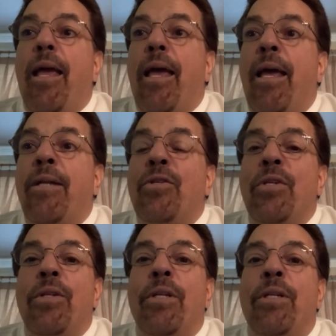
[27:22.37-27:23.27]
and
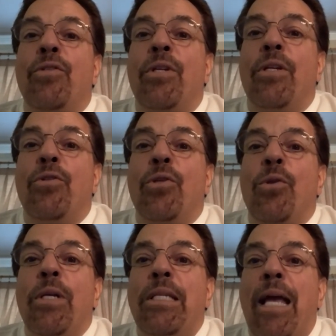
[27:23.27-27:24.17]
she and she she
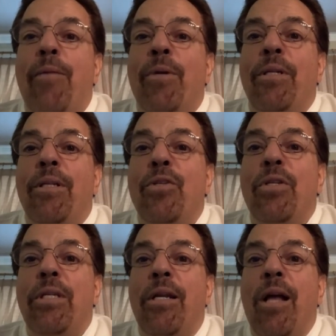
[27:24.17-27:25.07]
looks at me and she
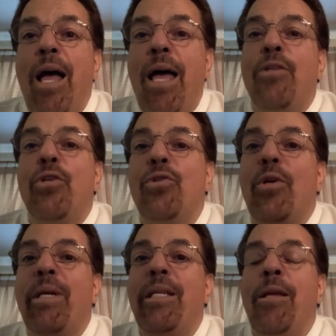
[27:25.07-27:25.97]
said hi, and she
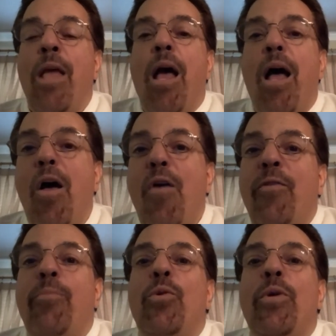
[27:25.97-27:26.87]
saw my name. Oh,
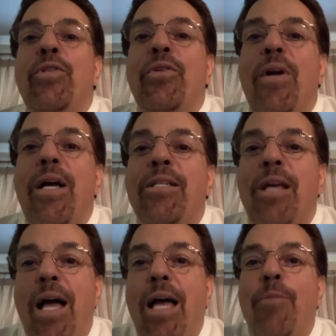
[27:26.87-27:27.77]
from Toys R Us.
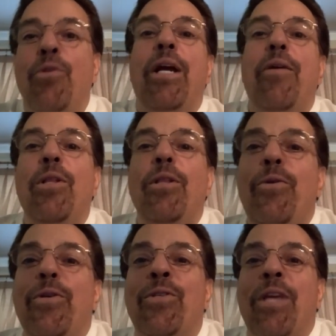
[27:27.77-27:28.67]
Hi, I'm Shari
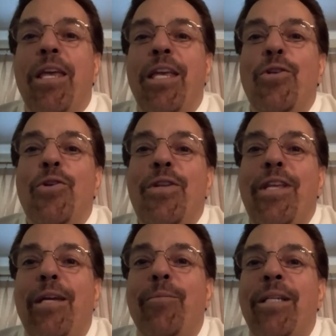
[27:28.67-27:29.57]
Lewis. And your
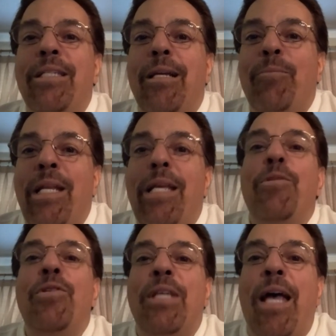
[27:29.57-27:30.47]
name? I said my
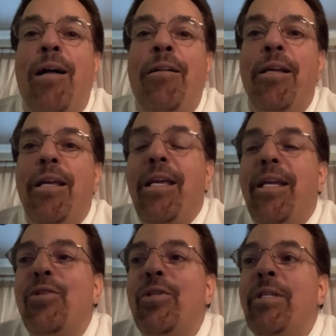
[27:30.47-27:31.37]
name is Sal.
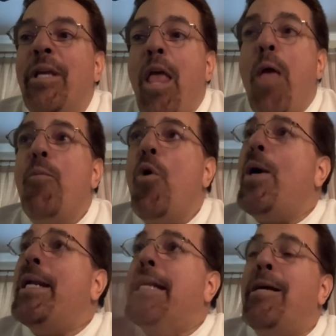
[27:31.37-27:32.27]
And she said,
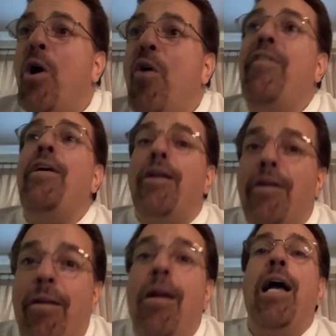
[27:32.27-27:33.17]
Morty, come over
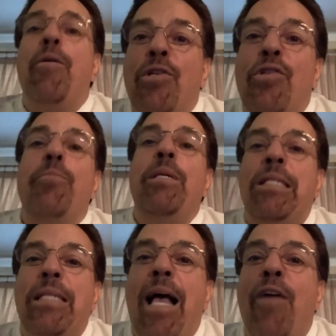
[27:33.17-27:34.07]
here. I want you to meet
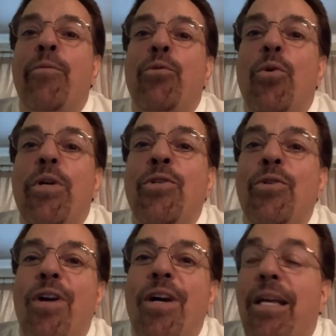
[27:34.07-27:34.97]
Sal from Toys
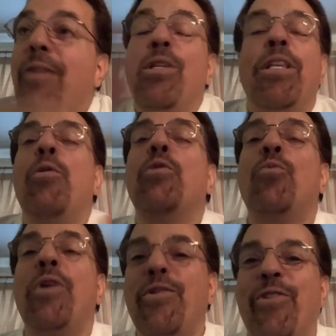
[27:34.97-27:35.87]
R Us. it was
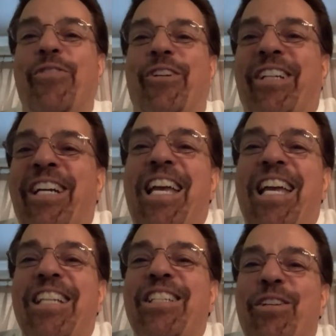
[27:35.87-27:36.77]
wonderful
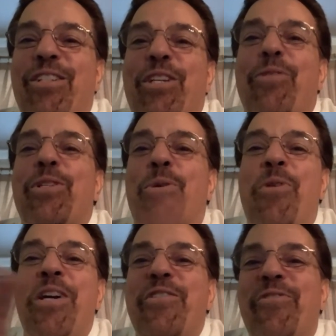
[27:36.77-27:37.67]
she she was a
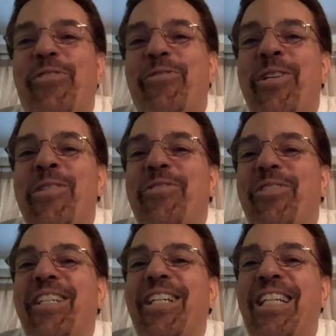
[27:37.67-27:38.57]
wonderful,
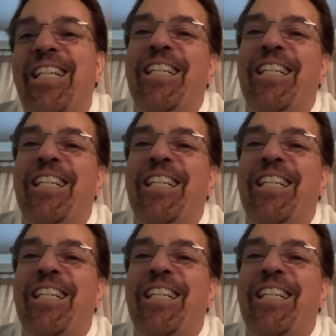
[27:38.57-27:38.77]
wonderful lady.